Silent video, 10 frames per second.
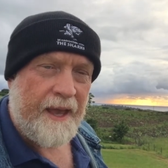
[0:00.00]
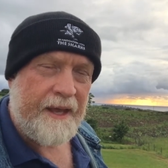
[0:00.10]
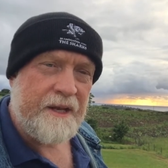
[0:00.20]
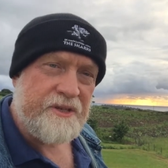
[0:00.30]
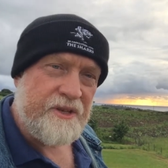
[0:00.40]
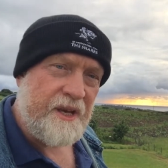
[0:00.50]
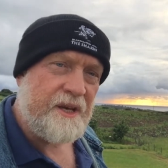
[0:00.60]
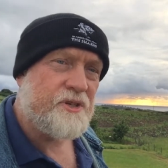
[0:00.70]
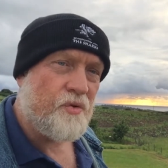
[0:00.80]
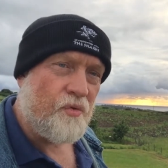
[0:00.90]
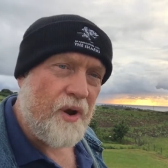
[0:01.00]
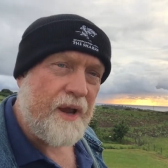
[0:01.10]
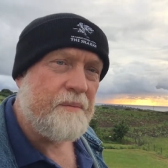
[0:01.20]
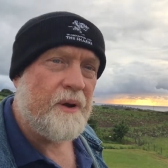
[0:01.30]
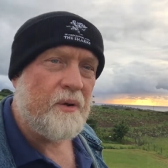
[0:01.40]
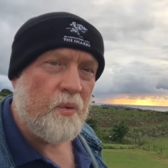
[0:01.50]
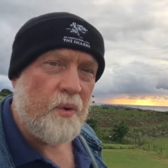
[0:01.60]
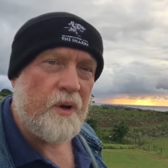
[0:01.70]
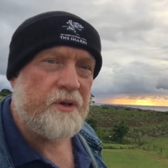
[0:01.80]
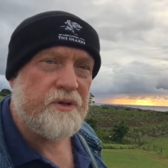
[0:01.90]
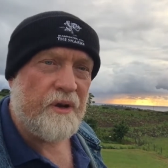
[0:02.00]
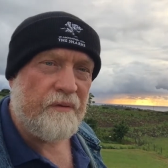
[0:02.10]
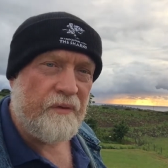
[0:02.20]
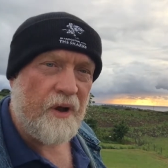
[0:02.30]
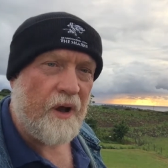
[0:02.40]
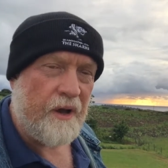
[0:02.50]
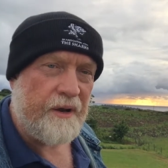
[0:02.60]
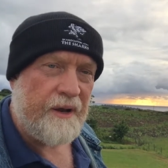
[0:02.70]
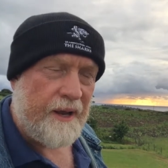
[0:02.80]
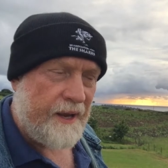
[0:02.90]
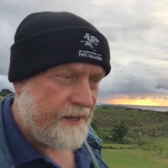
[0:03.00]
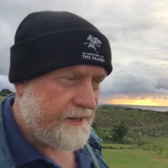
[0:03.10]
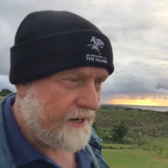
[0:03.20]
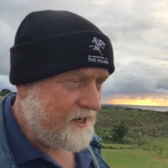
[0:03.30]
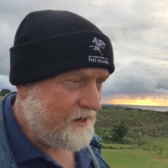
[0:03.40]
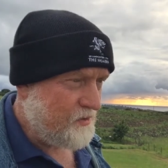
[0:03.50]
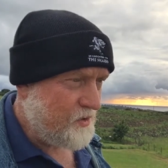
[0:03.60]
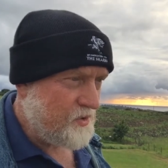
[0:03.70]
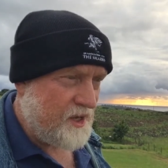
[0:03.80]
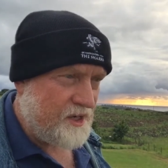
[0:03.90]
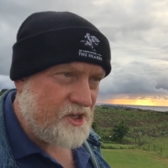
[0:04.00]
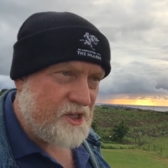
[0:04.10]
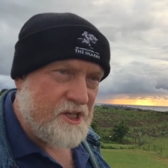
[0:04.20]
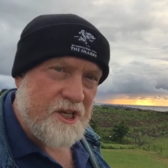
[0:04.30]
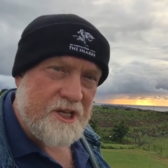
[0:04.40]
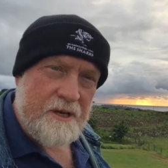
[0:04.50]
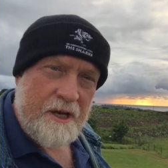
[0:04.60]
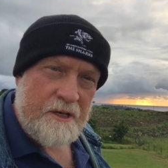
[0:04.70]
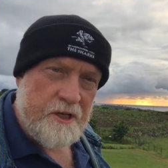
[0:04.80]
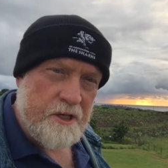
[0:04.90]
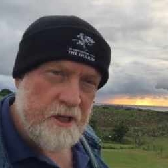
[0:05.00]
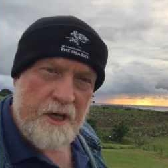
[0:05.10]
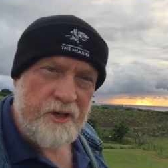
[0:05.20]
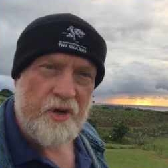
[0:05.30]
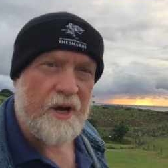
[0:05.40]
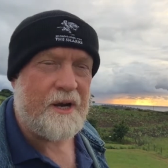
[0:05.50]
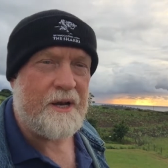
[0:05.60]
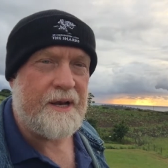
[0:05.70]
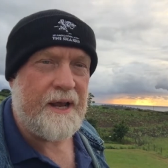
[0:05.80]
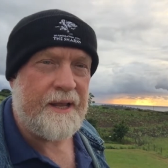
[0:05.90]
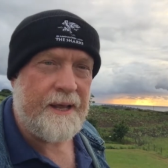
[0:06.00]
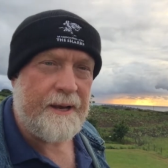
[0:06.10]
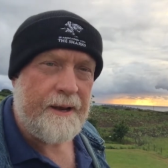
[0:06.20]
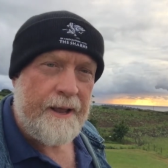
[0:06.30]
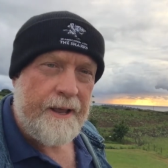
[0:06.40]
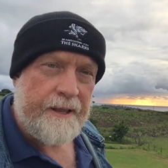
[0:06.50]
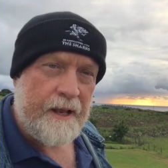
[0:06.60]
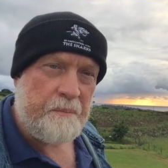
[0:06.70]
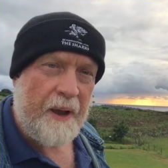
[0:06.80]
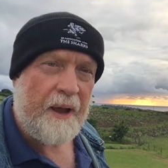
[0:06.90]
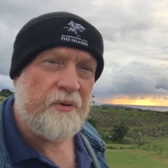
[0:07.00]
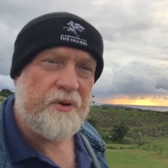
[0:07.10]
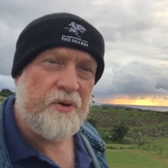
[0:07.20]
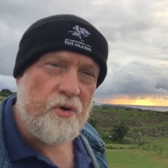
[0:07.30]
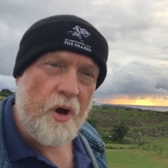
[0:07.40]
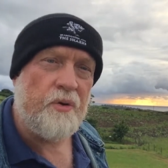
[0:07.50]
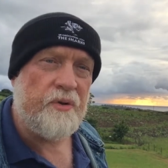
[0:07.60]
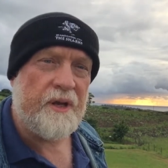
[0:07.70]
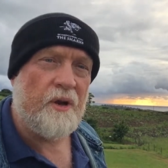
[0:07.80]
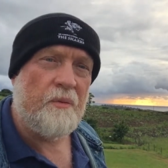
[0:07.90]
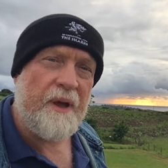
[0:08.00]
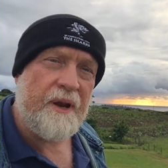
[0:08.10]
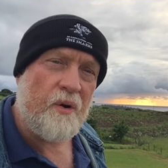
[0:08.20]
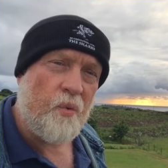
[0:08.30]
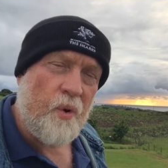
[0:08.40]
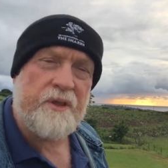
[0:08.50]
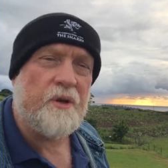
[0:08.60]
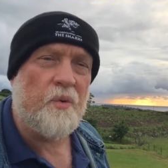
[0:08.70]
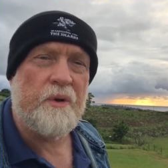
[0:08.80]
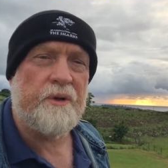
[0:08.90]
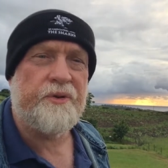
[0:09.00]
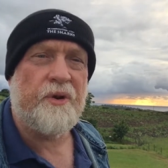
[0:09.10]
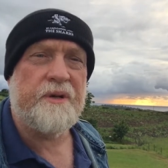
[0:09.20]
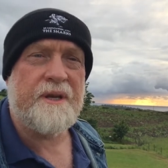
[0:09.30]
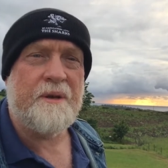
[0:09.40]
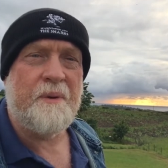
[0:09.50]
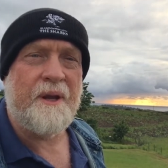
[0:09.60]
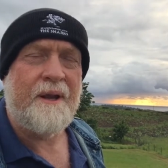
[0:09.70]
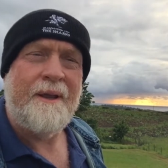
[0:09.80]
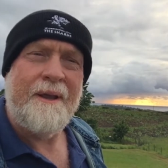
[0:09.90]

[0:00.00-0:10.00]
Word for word: And it's these Rhema words of God that give you that just that, that adrenaline and that that power to know that no matter what the world throws at me,